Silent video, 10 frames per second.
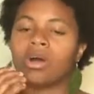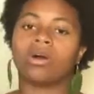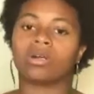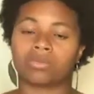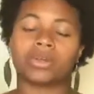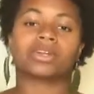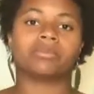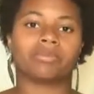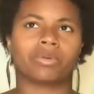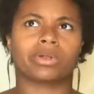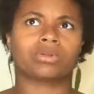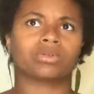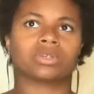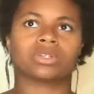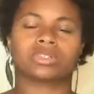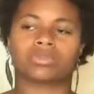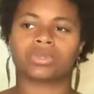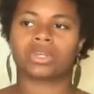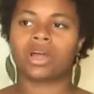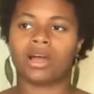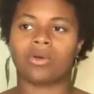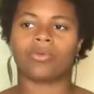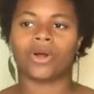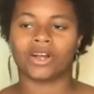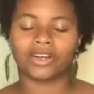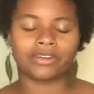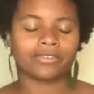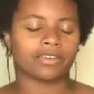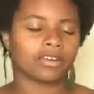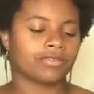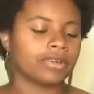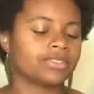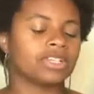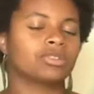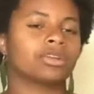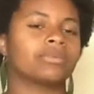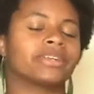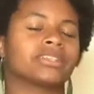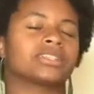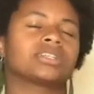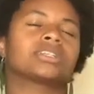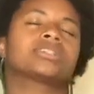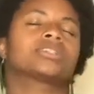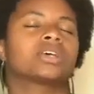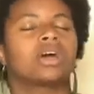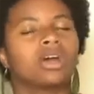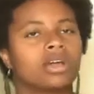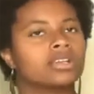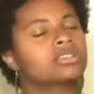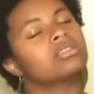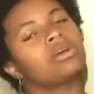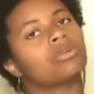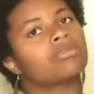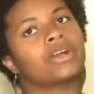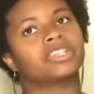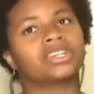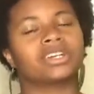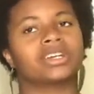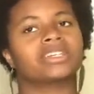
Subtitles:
already boiled, so really hot water for 15-20 minutes, and it's so refreshing.